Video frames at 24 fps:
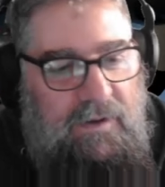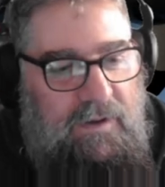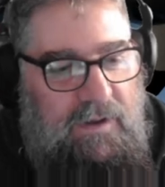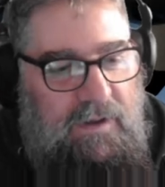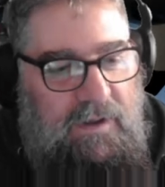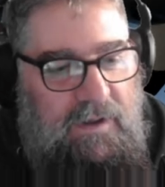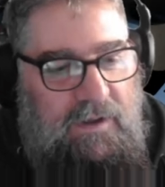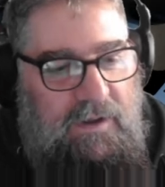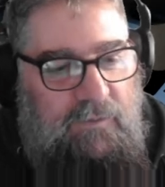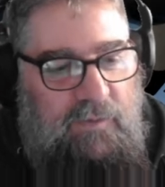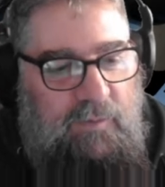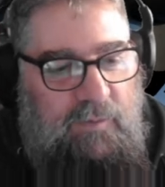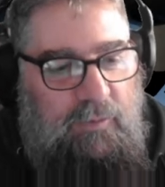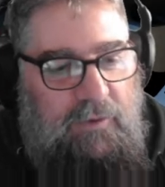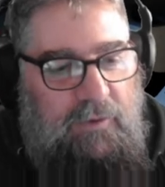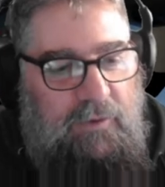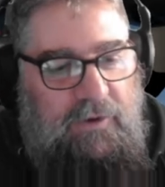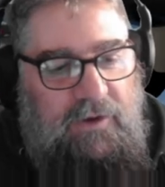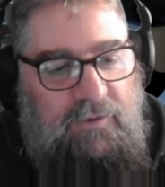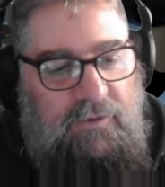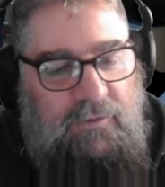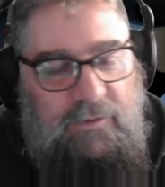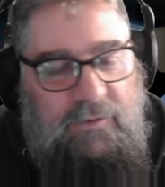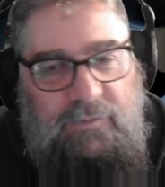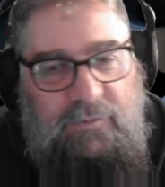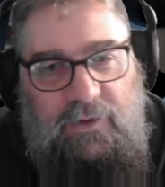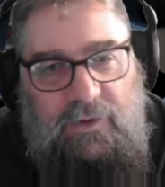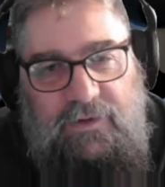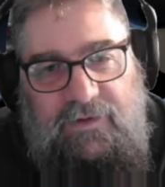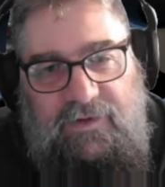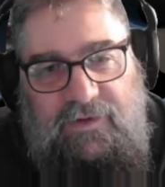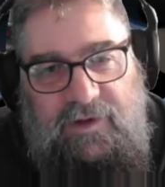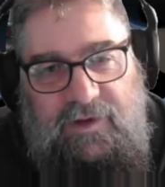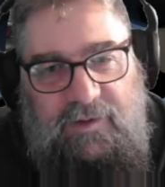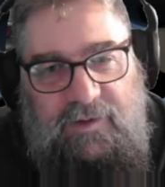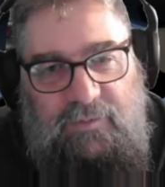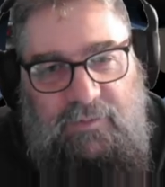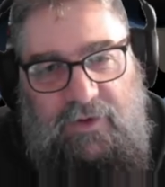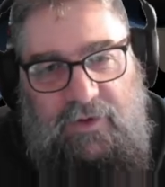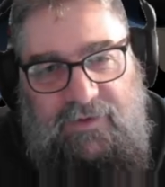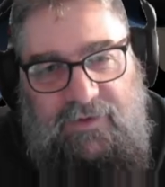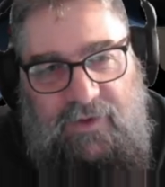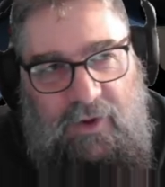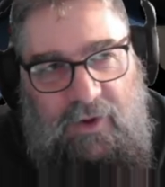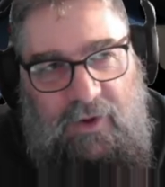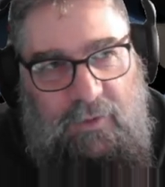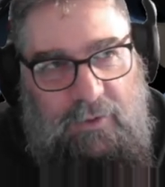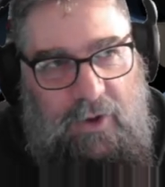And if we put it into emergency, it
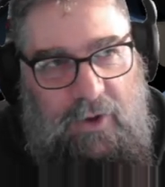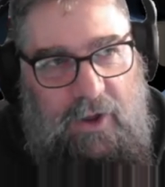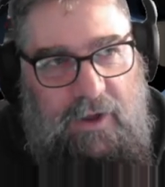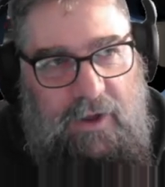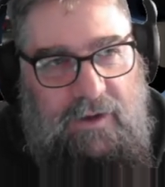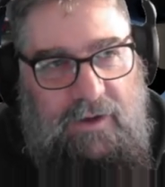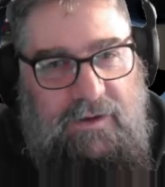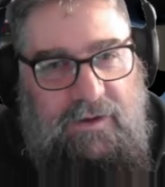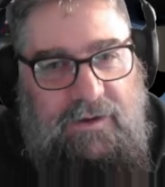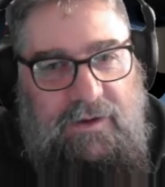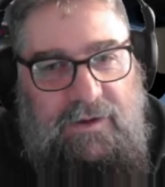applies the whole lot.